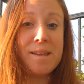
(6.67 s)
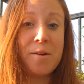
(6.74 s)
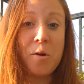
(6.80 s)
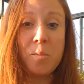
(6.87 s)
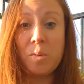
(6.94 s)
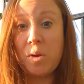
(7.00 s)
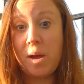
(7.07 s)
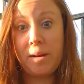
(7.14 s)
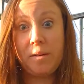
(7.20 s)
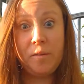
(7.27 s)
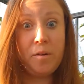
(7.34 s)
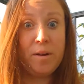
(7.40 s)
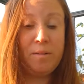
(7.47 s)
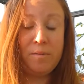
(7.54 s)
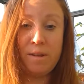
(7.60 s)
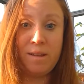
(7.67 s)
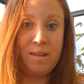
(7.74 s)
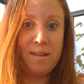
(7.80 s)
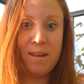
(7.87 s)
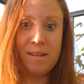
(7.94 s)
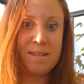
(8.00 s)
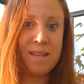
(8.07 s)
I hope you had a great week
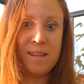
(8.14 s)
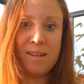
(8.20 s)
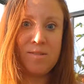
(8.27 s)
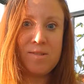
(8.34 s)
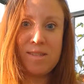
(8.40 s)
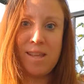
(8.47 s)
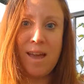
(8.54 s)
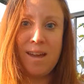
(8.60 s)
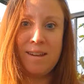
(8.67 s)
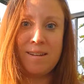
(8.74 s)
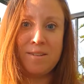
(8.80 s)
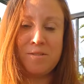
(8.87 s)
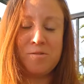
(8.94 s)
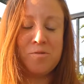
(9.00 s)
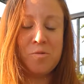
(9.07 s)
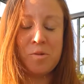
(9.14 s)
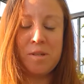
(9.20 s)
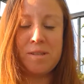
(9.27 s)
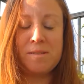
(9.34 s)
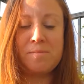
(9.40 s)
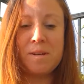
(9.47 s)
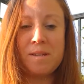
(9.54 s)
and got to get outside and enjoy
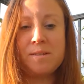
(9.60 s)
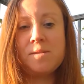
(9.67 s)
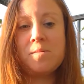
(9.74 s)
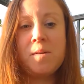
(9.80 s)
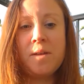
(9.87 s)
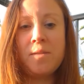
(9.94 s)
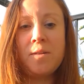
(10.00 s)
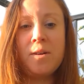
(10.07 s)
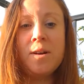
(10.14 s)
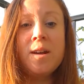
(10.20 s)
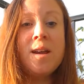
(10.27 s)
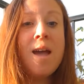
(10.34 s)
some nice weather.